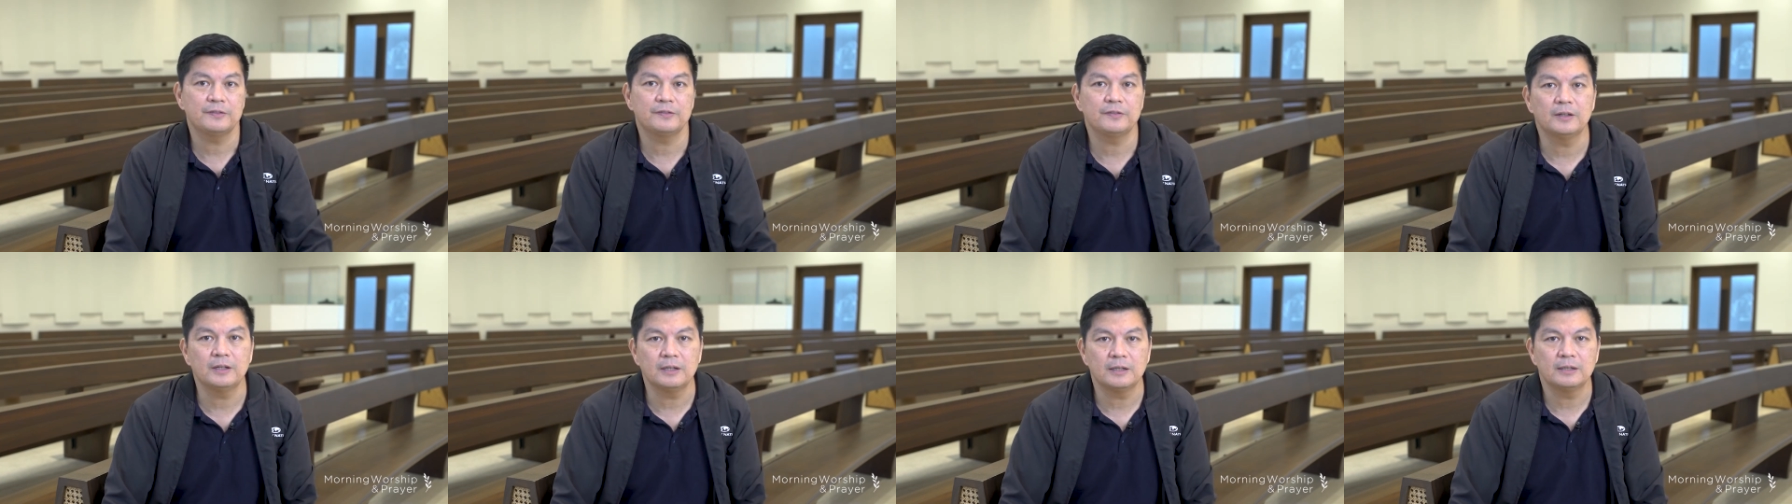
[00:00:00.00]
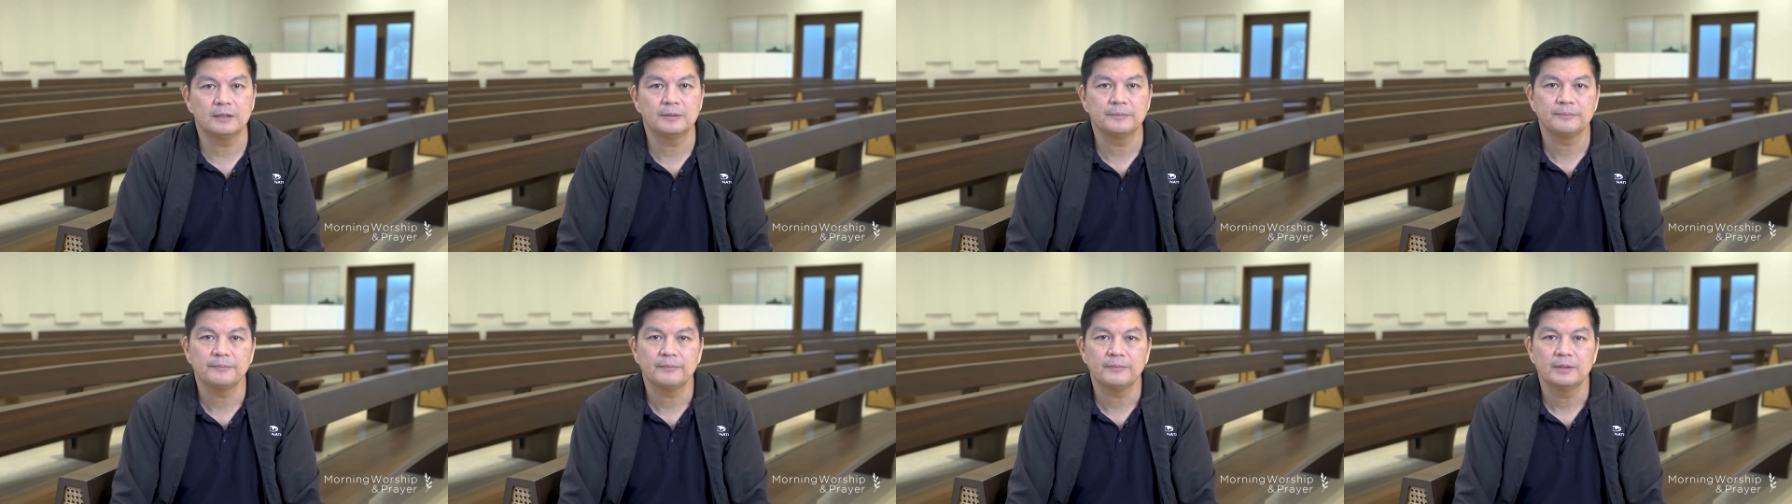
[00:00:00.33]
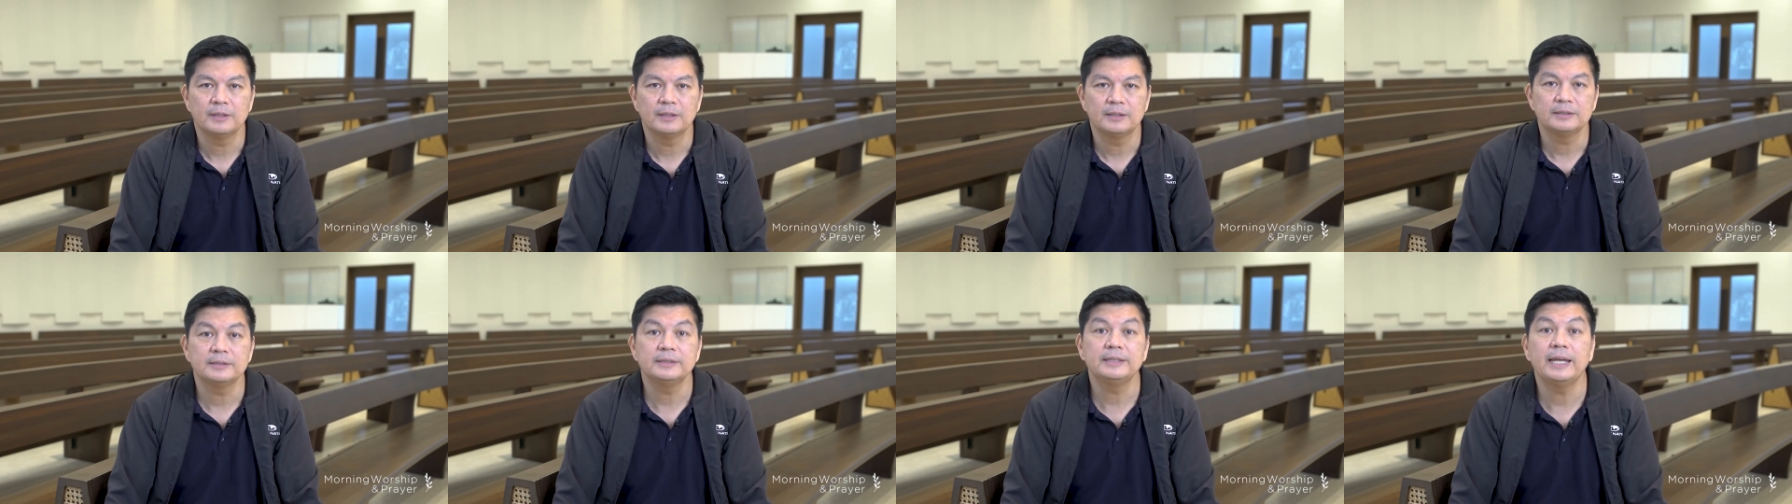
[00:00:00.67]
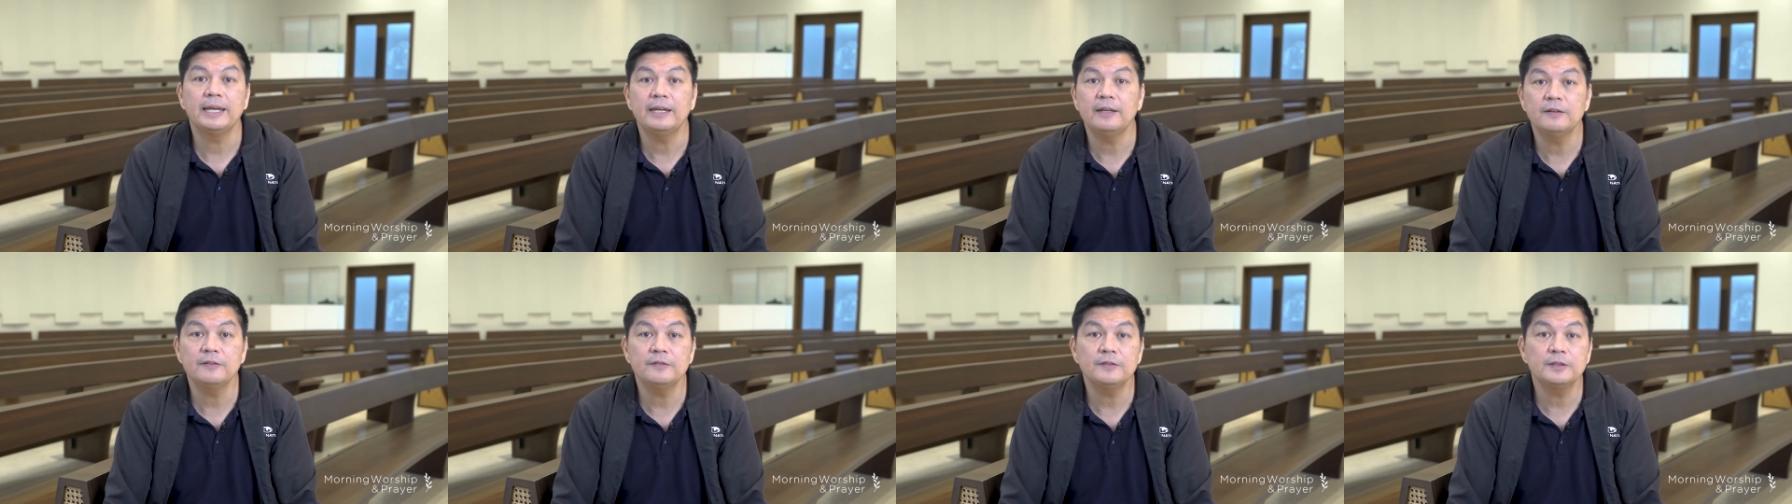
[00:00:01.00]
far.
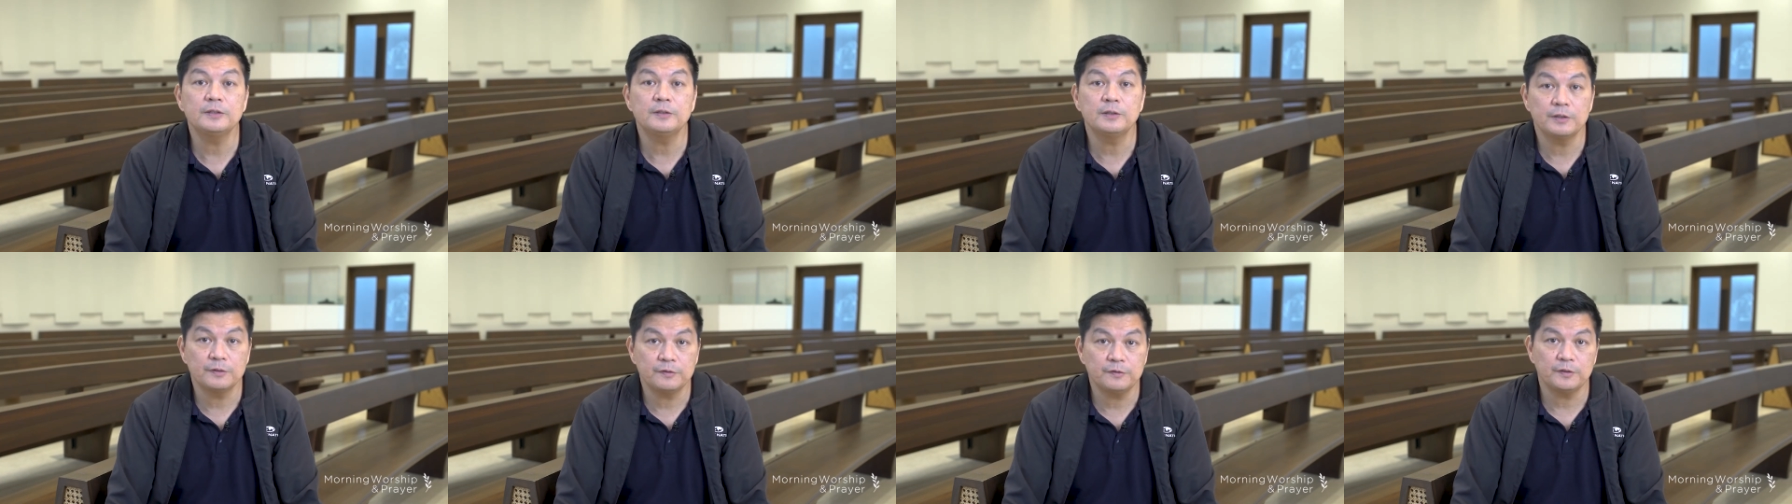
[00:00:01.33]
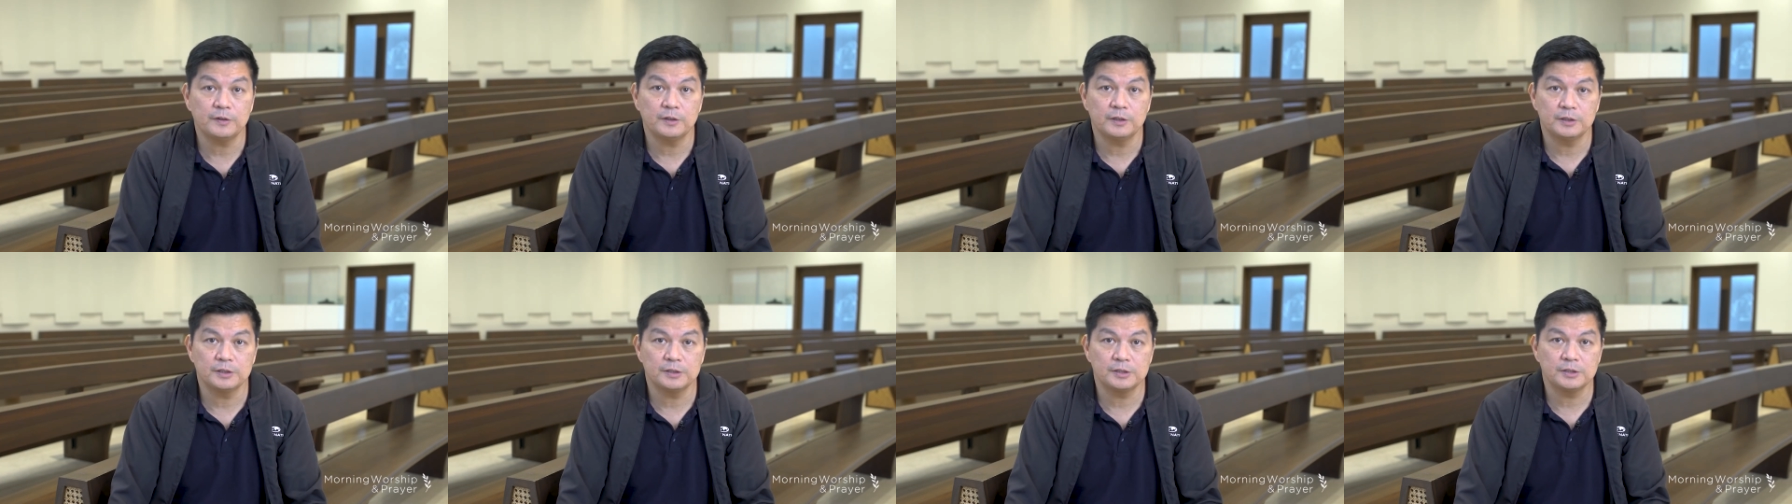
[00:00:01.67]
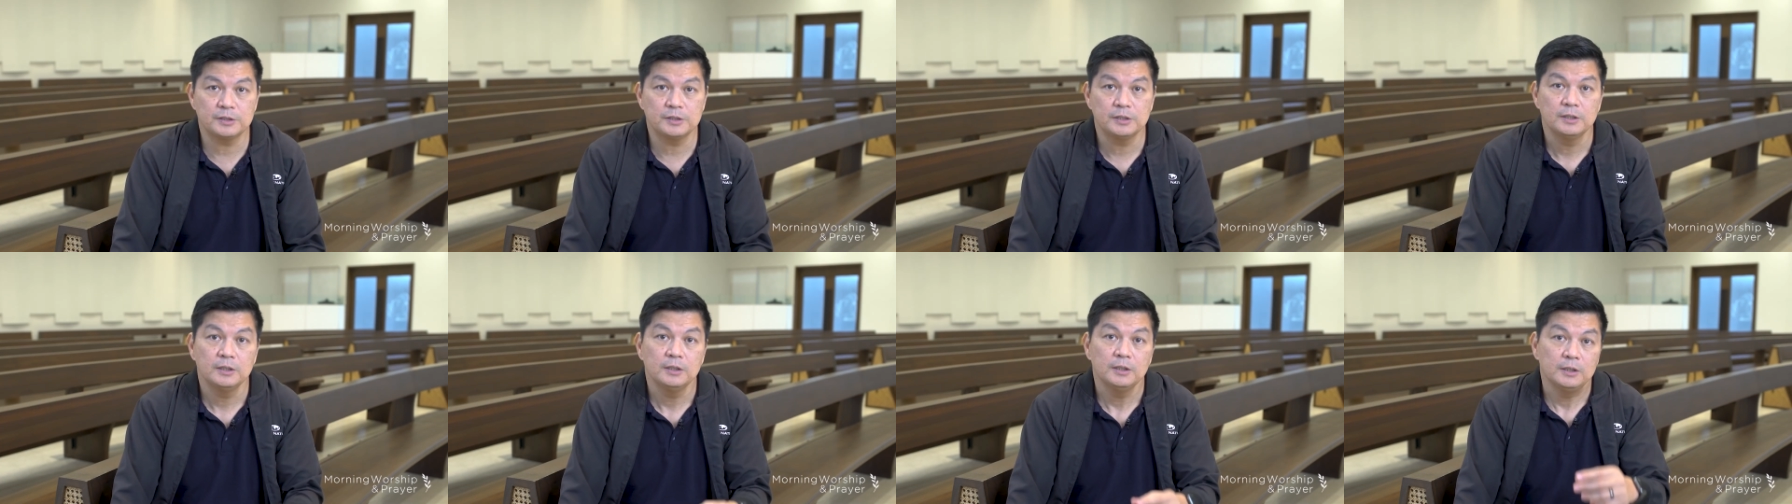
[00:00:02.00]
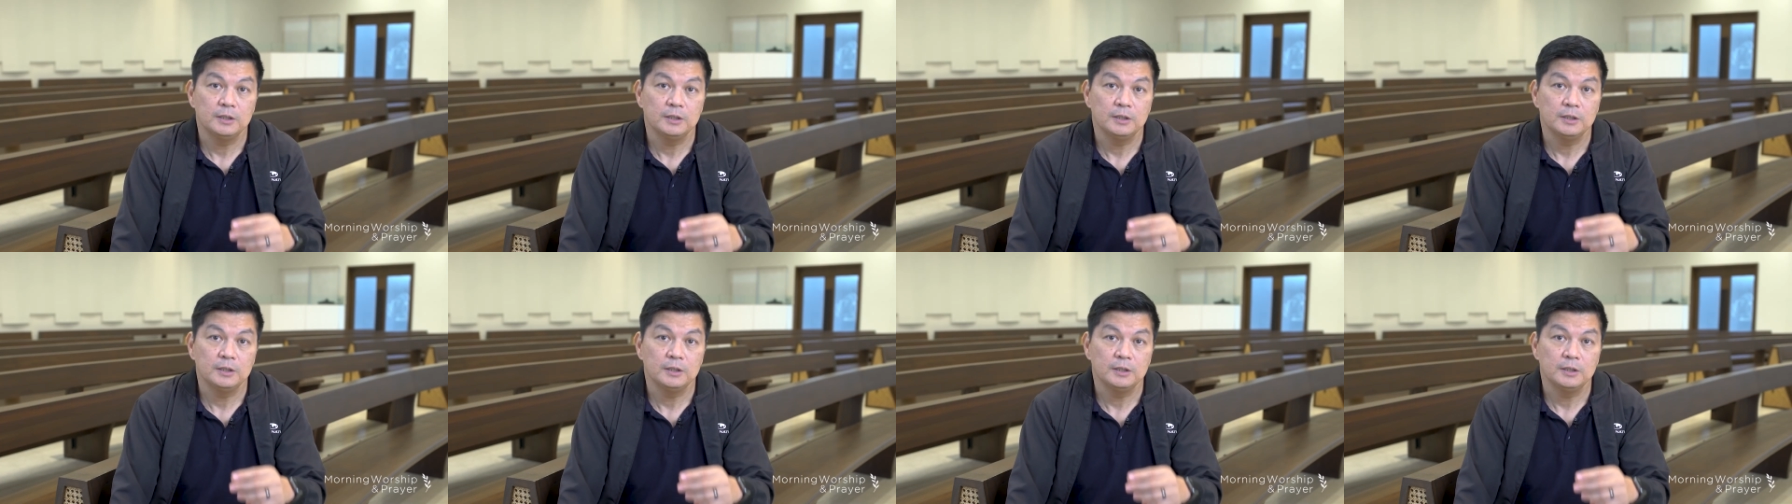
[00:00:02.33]
David refers